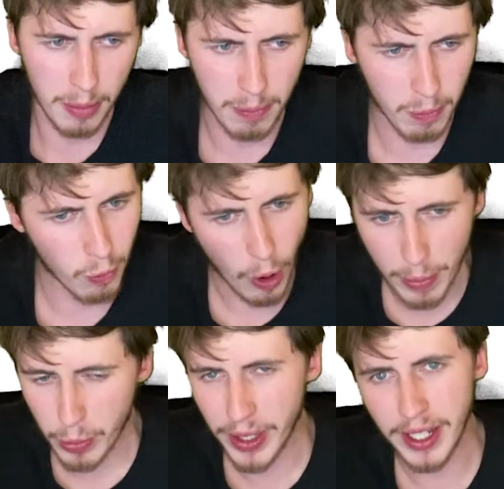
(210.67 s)
Robert
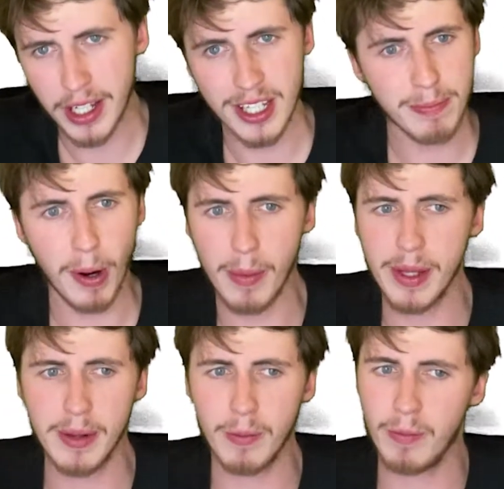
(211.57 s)
Whittaker's
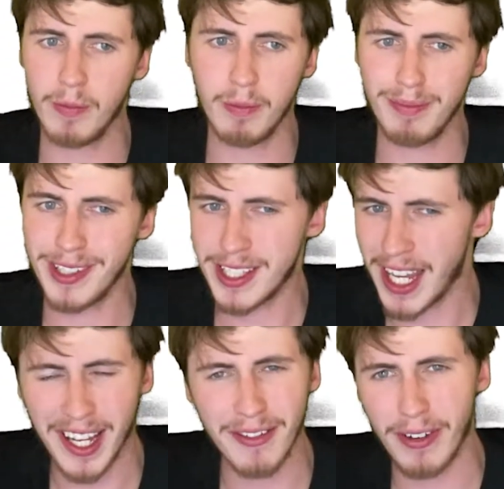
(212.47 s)
probably his
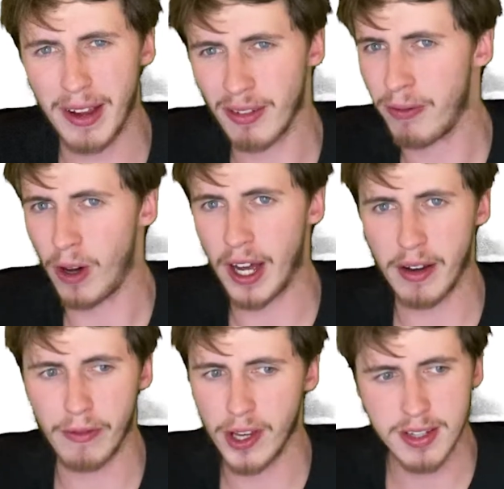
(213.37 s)
second favourite fighter,
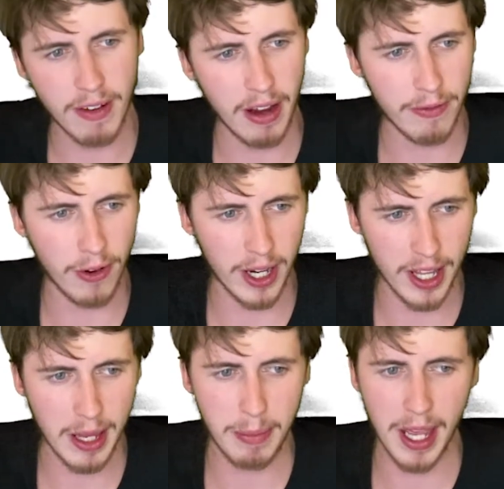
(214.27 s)
first favourite fighter.
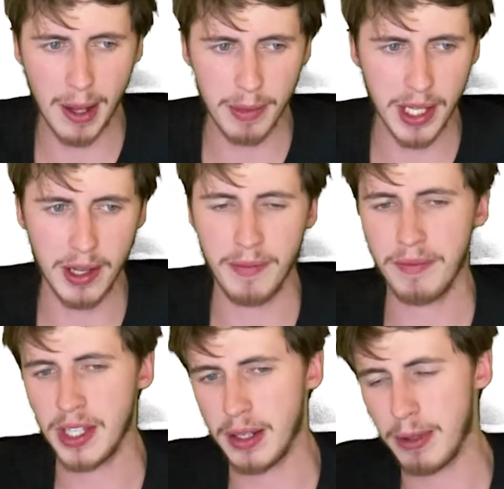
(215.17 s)
He'd be up there.
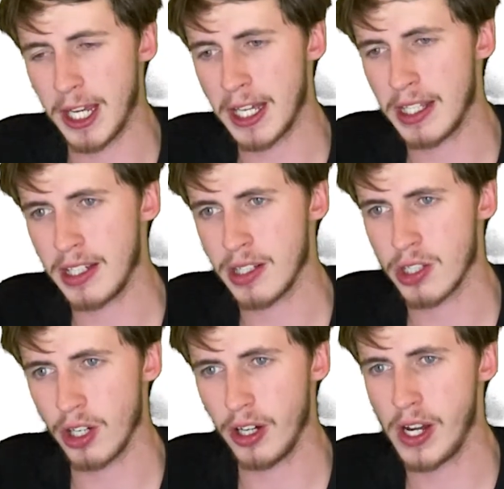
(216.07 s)

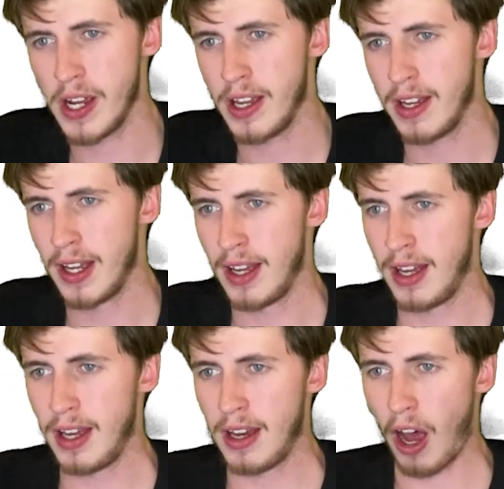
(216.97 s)
So
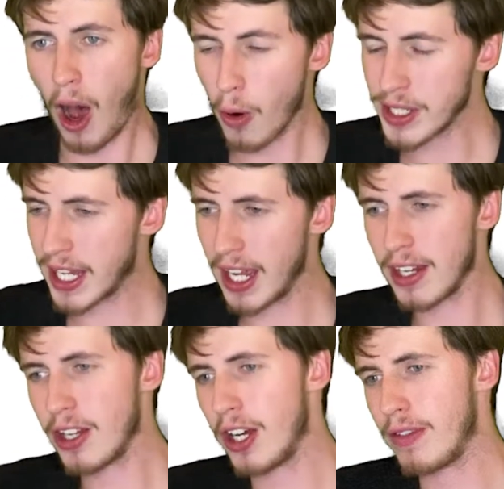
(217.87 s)
I was getting
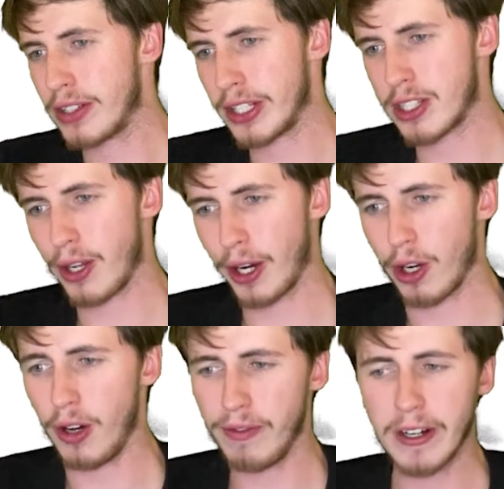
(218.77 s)
nervous. It's like
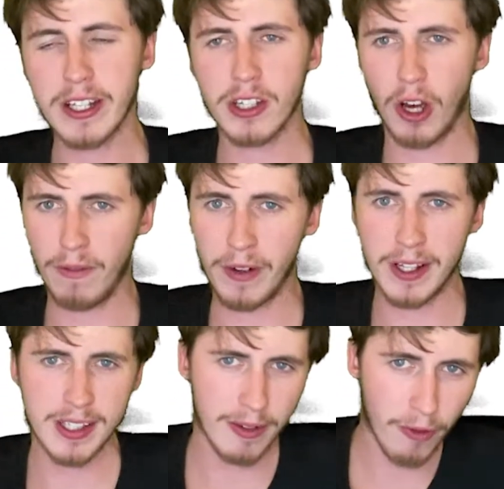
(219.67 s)
confidence.
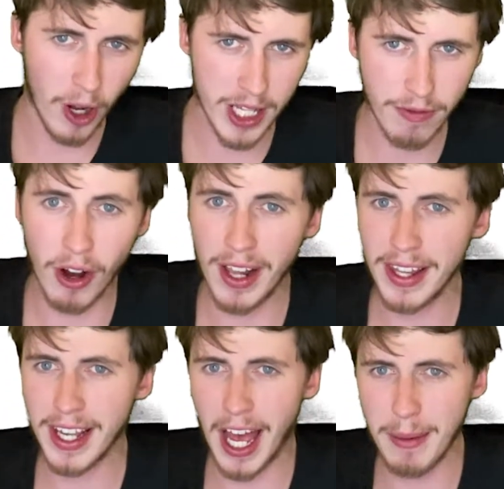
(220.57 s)
The fight's finally
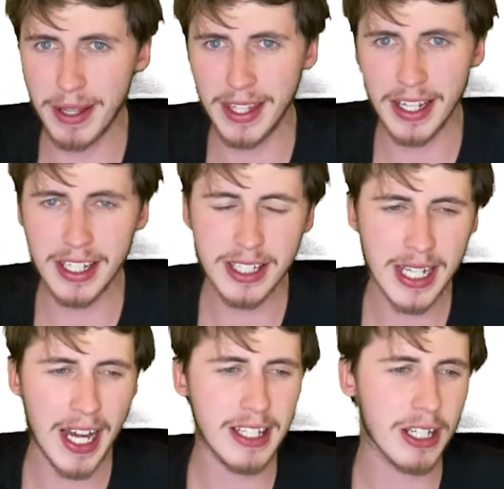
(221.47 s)
coming. Then you
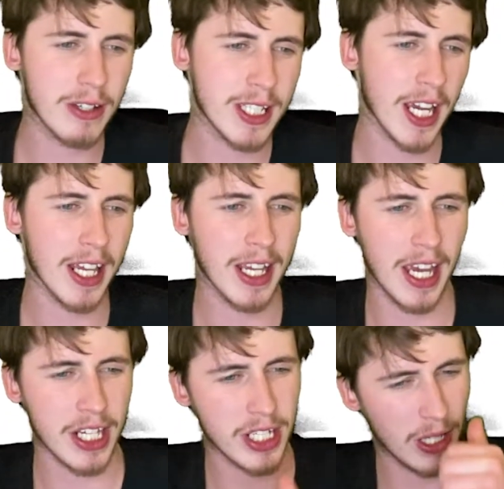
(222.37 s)
start to second
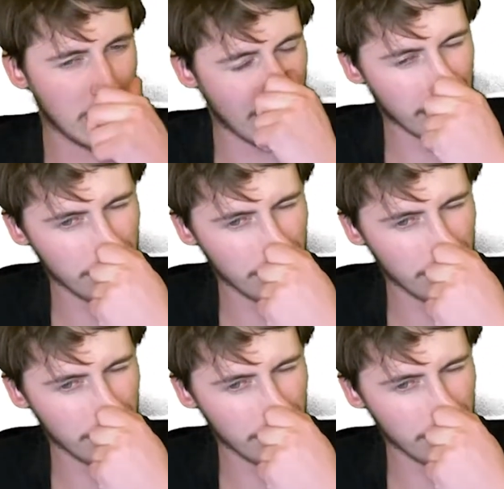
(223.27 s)
guess. You're like,